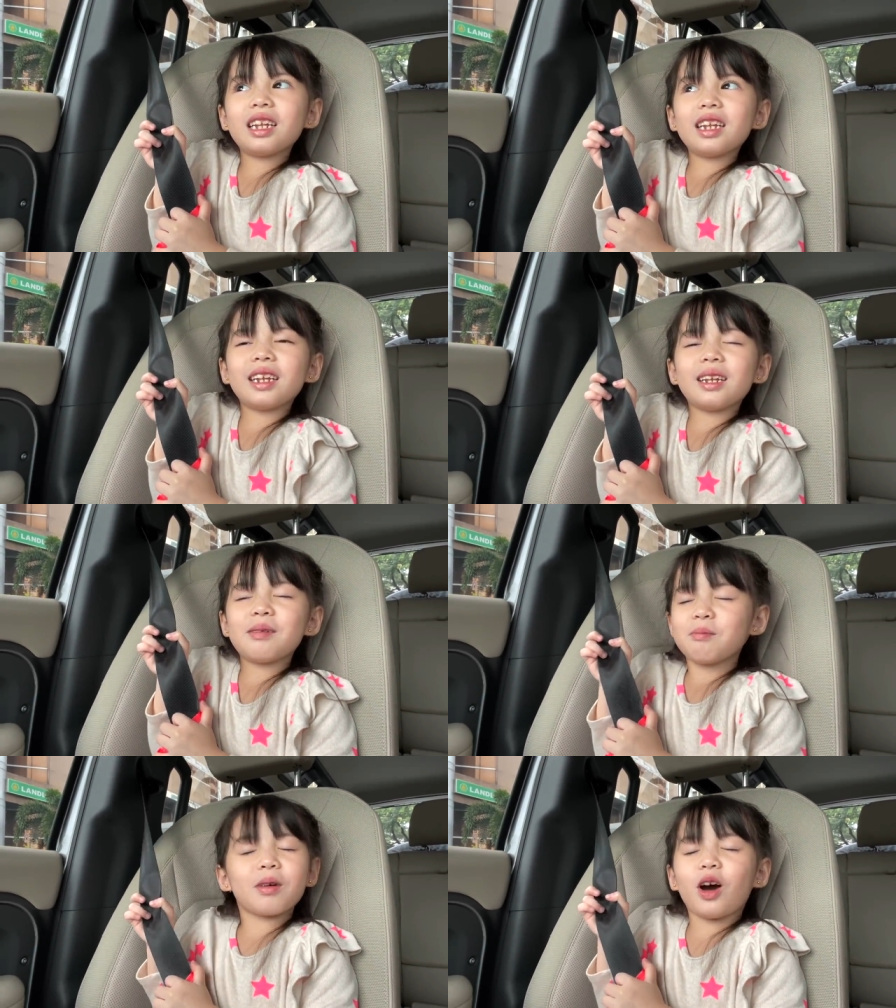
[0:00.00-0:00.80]
Why?
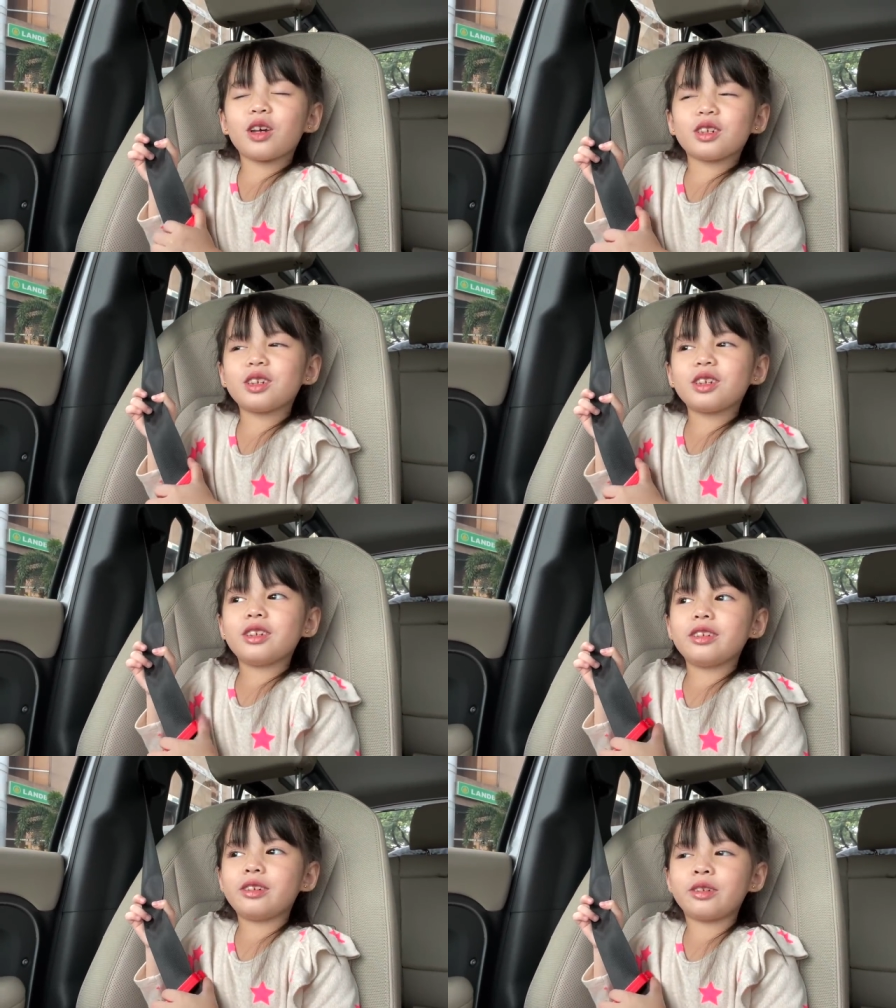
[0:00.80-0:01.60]
Because
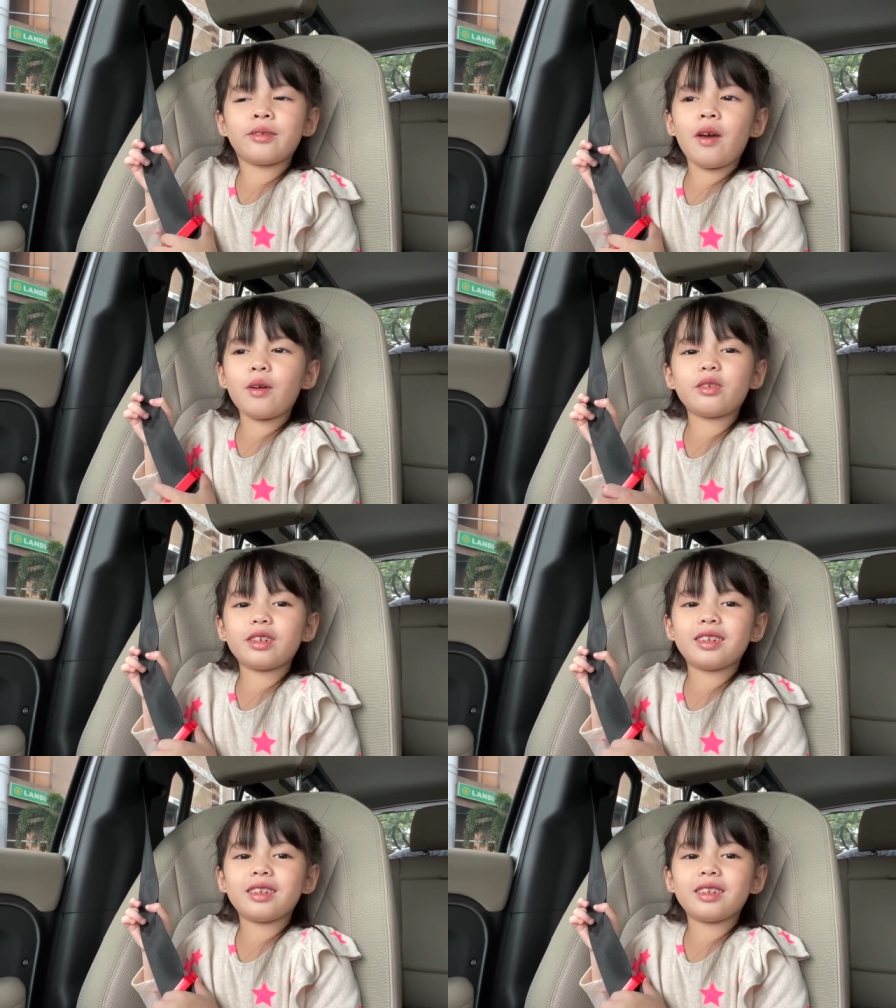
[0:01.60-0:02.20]
it's a virus.